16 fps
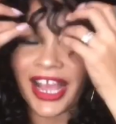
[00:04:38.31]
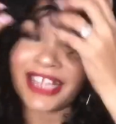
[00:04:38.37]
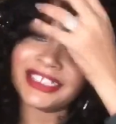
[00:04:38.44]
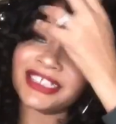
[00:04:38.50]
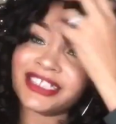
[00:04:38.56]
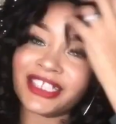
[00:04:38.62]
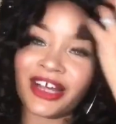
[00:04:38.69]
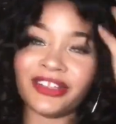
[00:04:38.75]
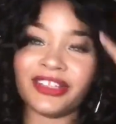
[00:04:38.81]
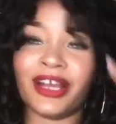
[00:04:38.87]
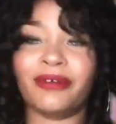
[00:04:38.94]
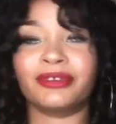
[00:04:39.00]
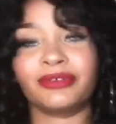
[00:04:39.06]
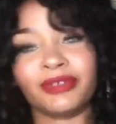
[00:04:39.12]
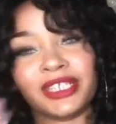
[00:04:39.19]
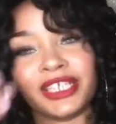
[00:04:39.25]
I just thought
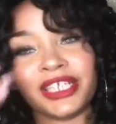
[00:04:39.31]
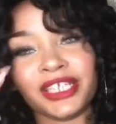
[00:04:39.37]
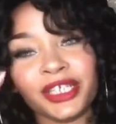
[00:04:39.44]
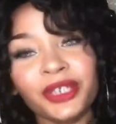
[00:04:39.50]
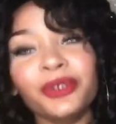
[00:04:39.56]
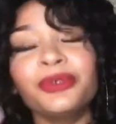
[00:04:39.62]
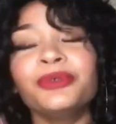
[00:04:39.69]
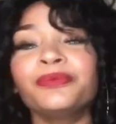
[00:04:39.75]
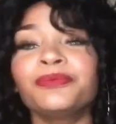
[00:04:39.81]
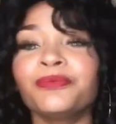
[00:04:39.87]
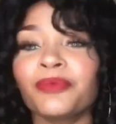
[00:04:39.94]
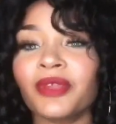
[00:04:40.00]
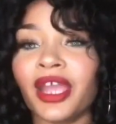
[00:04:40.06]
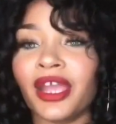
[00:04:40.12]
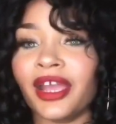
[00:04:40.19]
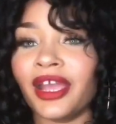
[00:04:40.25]
that was really cute.
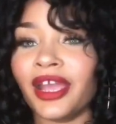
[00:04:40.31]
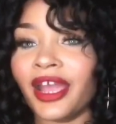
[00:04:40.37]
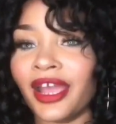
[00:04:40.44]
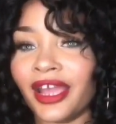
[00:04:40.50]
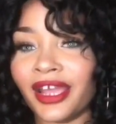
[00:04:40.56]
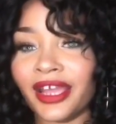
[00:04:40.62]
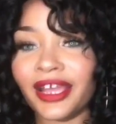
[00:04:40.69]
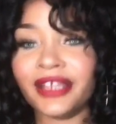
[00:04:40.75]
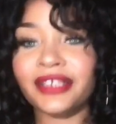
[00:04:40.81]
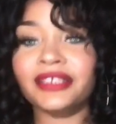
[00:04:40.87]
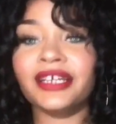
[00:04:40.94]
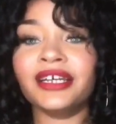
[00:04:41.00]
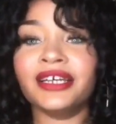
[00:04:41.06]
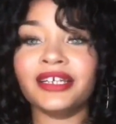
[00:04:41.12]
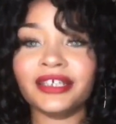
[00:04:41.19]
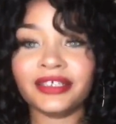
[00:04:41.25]
And,
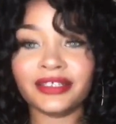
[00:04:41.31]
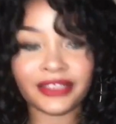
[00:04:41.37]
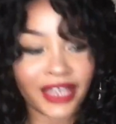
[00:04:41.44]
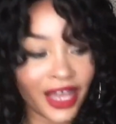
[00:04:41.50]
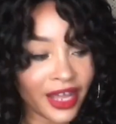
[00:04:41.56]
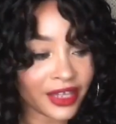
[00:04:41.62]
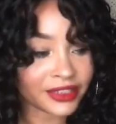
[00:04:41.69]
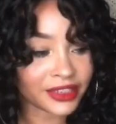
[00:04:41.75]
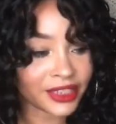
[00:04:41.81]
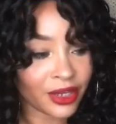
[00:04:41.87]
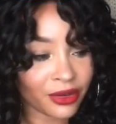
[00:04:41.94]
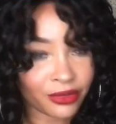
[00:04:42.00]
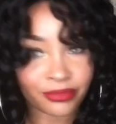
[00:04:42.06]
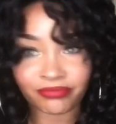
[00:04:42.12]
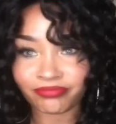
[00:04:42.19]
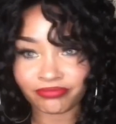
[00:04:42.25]
yeah,
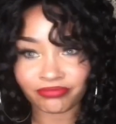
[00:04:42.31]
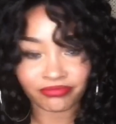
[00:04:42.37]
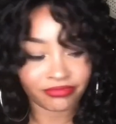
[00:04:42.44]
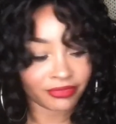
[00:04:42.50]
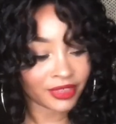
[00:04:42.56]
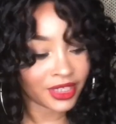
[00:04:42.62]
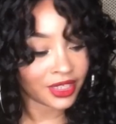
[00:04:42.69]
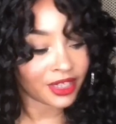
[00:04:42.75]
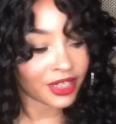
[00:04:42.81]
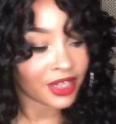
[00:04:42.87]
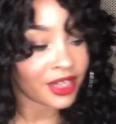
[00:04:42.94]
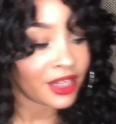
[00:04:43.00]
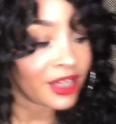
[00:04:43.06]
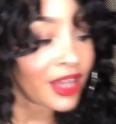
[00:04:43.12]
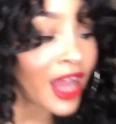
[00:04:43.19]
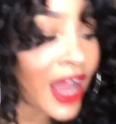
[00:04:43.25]
so
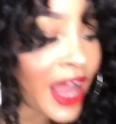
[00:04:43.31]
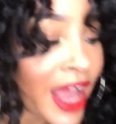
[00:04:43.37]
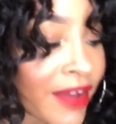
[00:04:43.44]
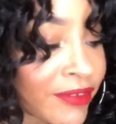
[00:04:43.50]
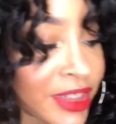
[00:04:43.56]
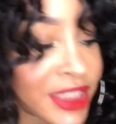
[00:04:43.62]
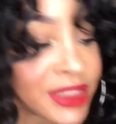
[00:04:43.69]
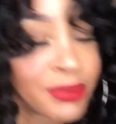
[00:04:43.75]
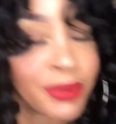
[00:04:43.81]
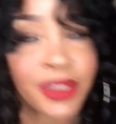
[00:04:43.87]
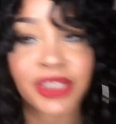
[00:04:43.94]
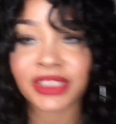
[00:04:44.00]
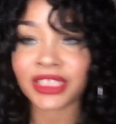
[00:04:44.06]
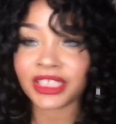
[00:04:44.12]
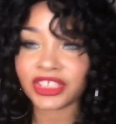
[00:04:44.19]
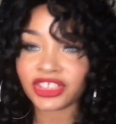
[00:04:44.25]
I haven't
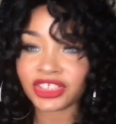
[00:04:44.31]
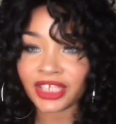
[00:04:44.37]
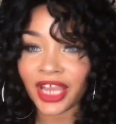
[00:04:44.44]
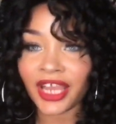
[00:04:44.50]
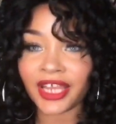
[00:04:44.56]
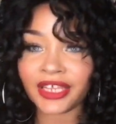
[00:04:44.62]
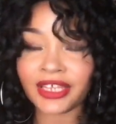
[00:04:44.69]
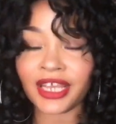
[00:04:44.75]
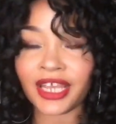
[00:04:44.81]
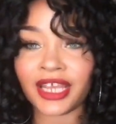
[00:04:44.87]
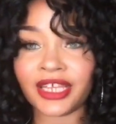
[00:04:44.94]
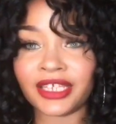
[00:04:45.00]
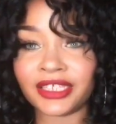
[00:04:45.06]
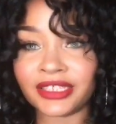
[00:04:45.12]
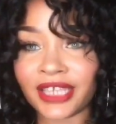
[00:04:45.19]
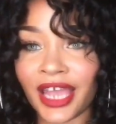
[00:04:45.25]
experienced any shedding,
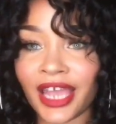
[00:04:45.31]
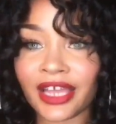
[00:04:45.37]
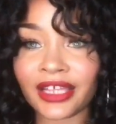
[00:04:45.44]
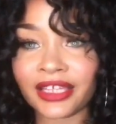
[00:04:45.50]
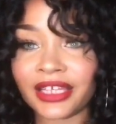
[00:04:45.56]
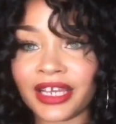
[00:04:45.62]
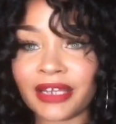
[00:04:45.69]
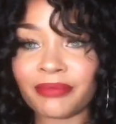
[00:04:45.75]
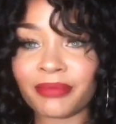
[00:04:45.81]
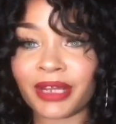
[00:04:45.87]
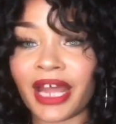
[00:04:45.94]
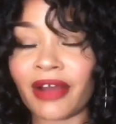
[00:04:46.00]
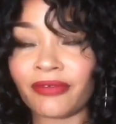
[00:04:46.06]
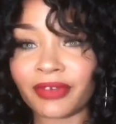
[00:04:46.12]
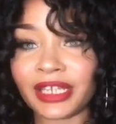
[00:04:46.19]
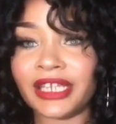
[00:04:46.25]
any tangling, but
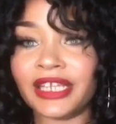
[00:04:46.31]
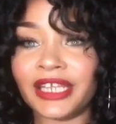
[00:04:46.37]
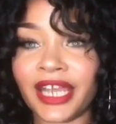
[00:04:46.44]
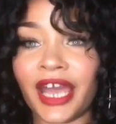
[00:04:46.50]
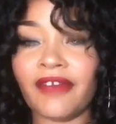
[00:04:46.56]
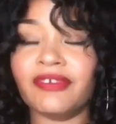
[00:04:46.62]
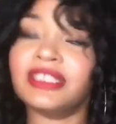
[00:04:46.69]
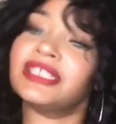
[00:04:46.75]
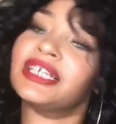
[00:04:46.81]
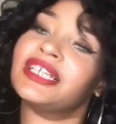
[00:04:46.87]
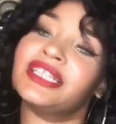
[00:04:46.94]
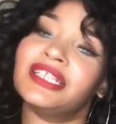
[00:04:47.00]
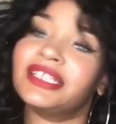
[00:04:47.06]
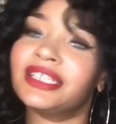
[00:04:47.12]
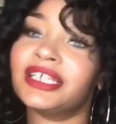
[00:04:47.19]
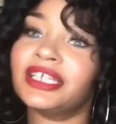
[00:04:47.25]
I really haven't done
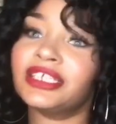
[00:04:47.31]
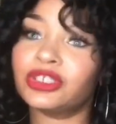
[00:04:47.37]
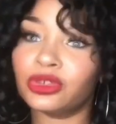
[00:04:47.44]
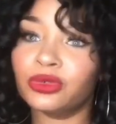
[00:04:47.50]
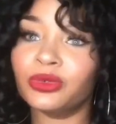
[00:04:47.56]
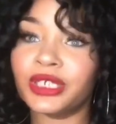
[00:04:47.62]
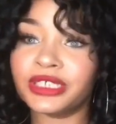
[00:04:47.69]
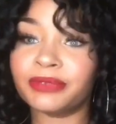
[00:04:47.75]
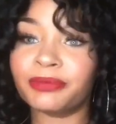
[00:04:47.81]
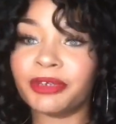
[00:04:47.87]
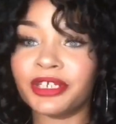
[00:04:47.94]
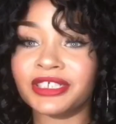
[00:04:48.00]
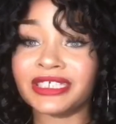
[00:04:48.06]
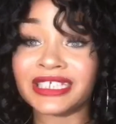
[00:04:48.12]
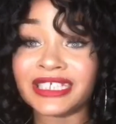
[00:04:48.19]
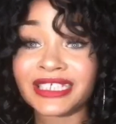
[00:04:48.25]
anything to
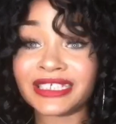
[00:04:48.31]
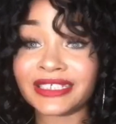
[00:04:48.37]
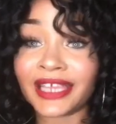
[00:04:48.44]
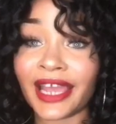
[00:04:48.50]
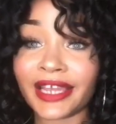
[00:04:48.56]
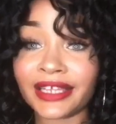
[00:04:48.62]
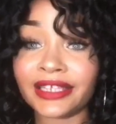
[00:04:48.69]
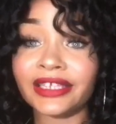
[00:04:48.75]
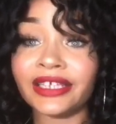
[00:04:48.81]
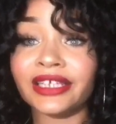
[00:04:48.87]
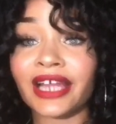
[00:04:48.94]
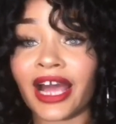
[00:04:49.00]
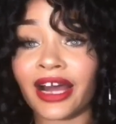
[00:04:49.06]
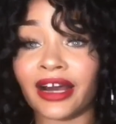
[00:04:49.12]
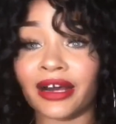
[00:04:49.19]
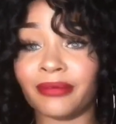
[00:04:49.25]
experience any tangling.
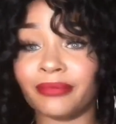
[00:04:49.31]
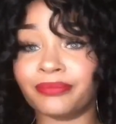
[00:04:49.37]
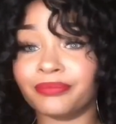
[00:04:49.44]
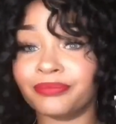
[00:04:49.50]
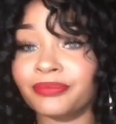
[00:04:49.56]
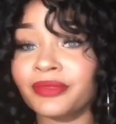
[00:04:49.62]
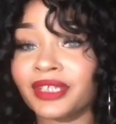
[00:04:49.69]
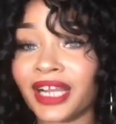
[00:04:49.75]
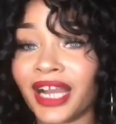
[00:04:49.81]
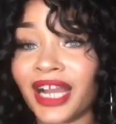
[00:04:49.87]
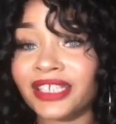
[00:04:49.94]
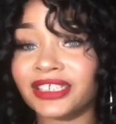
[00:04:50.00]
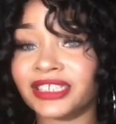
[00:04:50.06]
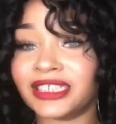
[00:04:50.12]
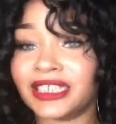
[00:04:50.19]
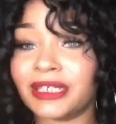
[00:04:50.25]
I
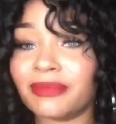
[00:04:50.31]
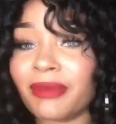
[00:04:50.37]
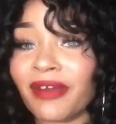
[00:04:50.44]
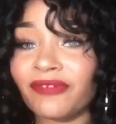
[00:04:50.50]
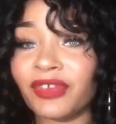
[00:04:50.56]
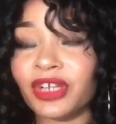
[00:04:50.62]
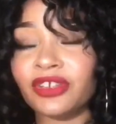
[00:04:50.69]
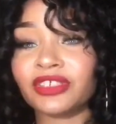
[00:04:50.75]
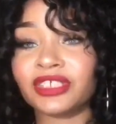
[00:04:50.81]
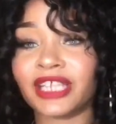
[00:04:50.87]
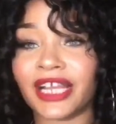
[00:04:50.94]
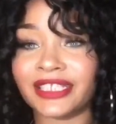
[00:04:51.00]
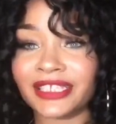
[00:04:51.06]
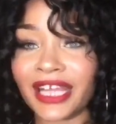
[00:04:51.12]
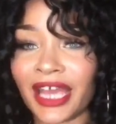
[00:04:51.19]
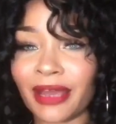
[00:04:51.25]
just did my fingers
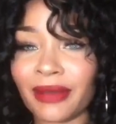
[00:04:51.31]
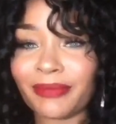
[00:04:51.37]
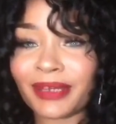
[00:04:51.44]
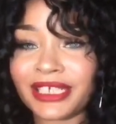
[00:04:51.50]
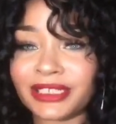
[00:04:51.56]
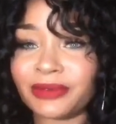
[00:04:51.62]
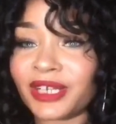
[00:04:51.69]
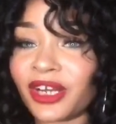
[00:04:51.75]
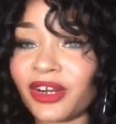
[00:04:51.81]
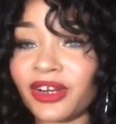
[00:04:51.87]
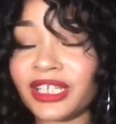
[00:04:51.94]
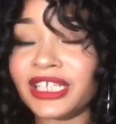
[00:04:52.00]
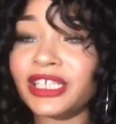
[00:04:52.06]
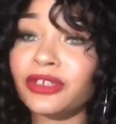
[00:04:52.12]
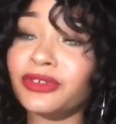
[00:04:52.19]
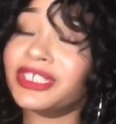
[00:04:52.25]
like that because with
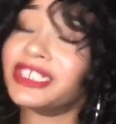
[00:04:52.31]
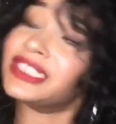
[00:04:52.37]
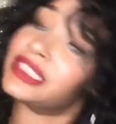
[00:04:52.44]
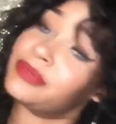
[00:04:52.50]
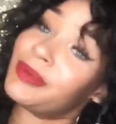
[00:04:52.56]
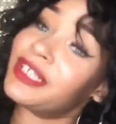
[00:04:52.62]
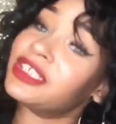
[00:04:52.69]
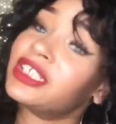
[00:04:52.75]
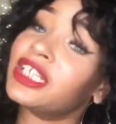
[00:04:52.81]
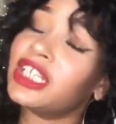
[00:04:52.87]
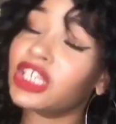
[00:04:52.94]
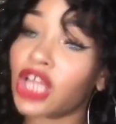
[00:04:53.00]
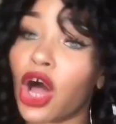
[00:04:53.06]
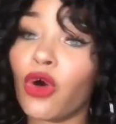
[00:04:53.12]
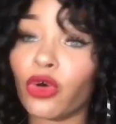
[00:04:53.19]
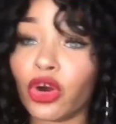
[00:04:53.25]
curly units, especially
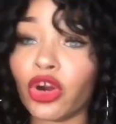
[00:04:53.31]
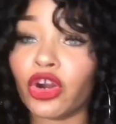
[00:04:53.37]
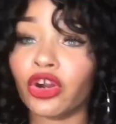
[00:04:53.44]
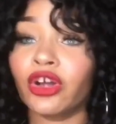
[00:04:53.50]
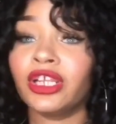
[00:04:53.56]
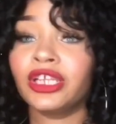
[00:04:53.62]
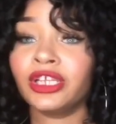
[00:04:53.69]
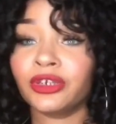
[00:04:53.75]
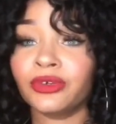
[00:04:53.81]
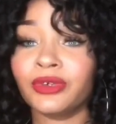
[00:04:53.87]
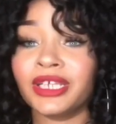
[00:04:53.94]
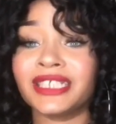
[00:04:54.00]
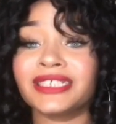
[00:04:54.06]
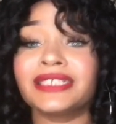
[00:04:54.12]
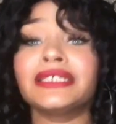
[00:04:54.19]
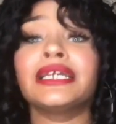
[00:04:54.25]
longer curly
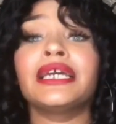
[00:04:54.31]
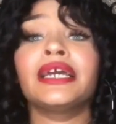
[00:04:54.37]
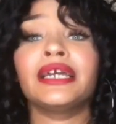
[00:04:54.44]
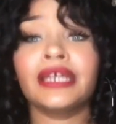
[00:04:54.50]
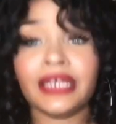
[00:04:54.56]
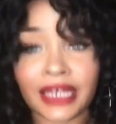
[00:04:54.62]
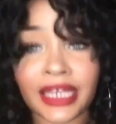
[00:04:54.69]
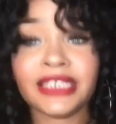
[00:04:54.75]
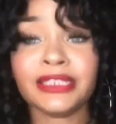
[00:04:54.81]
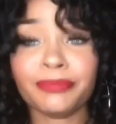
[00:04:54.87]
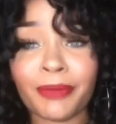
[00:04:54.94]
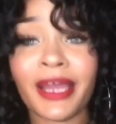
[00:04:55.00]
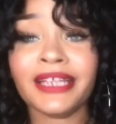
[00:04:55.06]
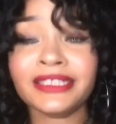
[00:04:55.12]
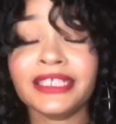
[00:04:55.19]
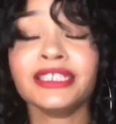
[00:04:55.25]
units,
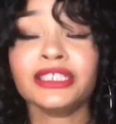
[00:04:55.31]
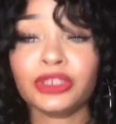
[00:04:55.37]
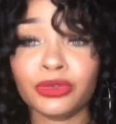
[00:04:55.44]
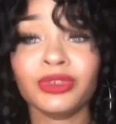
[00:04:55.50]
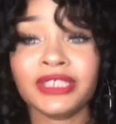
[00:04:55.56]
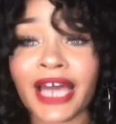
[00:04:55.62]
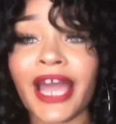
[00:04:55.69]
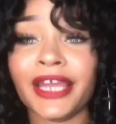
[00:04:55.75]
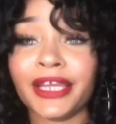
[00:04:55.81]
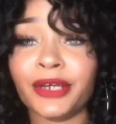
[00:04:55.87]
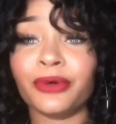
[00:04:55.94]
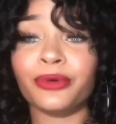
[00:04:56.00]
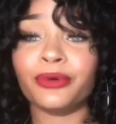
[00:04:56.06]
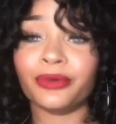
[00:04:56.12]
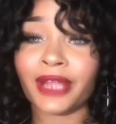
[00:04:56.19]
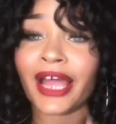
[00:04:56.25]
expect it to
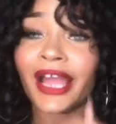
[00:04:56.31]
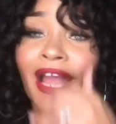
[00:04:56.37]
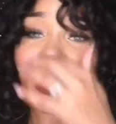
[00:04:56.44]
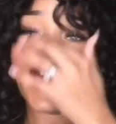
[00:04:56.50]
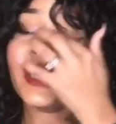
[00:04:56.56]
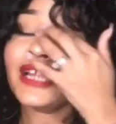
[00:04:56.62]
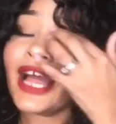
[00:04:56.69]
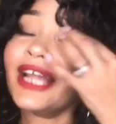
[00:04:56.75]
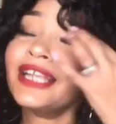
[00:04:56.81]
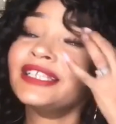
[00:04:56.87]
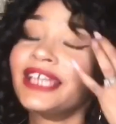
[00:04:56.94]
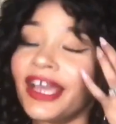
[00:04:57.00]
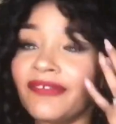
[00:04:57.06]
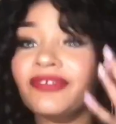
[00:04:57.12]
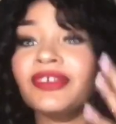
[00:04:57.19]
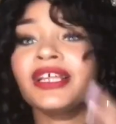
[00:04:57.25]
tangle. Like, I
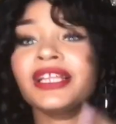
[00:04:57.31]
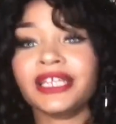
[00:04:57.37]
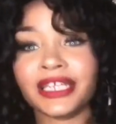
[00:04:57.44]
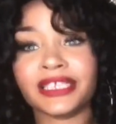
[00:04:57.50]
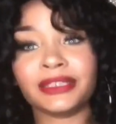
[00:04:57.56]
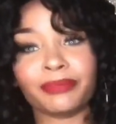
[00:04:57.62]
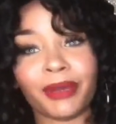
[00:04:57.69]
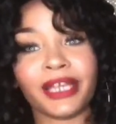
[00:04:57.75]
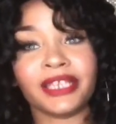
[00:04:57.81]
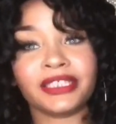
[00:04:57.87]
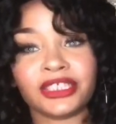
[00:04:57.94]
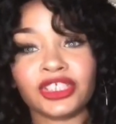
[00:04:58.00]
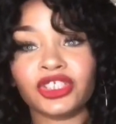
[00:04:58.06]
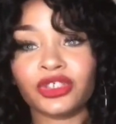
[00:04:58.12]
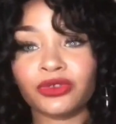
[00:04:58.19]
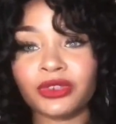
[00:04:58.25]
definitely expect
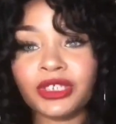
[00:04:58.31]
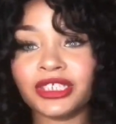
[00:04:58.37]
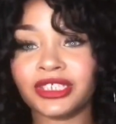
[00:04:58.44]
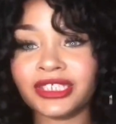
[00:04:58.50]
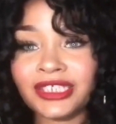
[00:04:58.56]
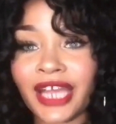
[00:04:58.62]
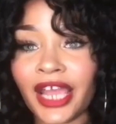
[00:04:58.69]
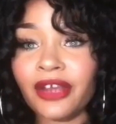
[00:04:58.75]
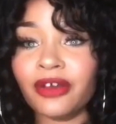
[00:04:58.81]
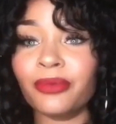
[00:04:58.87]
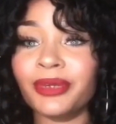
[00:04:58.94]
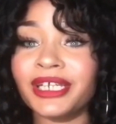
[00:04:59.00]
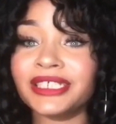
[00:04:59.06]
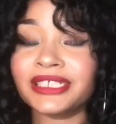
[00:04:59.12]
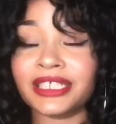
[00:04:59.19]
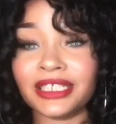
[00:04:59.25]
this unit to tangle
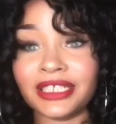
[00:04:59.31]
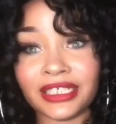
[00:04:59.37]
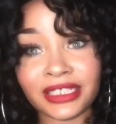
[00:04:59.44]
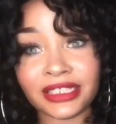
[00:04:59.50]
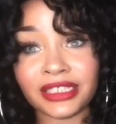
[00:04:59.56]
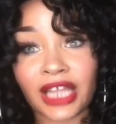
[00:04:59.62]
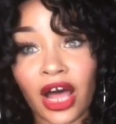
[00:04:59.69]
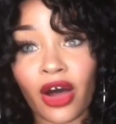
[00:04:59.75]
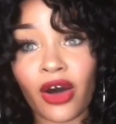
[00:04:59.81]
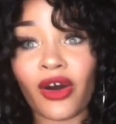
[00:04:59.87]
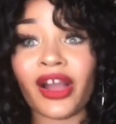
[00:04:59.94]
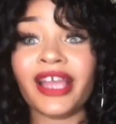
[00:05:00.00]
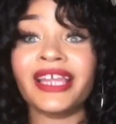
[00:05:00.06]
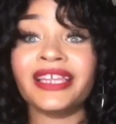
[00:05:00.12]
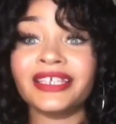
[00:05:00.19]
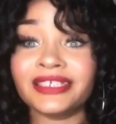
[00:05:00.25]
because it is
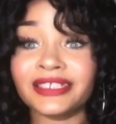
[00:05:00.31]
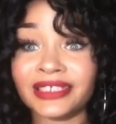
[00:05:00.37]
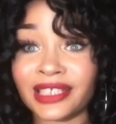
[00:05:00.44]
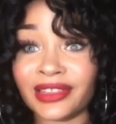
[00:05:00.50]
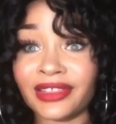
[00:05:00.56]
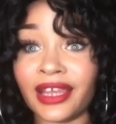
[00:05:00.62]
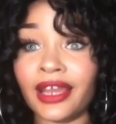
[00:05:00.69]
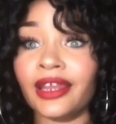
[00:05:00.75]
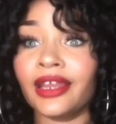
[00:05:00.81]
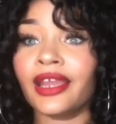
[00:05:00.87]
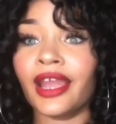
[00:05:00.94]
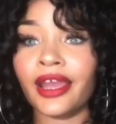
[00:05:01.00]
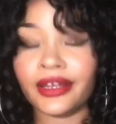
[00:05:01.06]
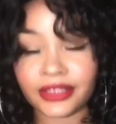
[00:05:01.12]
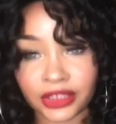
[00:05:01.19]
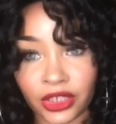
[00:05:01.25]
long, it is synthetic,
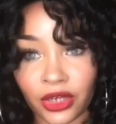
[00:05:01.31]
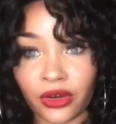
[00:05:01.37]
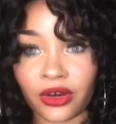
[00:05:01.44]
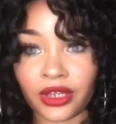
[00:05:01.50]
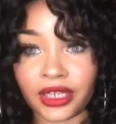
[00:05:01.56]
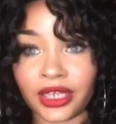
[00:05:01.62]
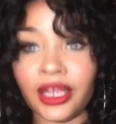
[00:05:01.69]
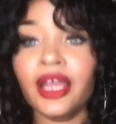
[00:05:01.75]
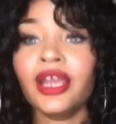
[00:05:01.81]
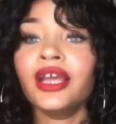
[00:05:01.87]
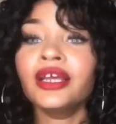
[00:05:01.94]
and it's curly.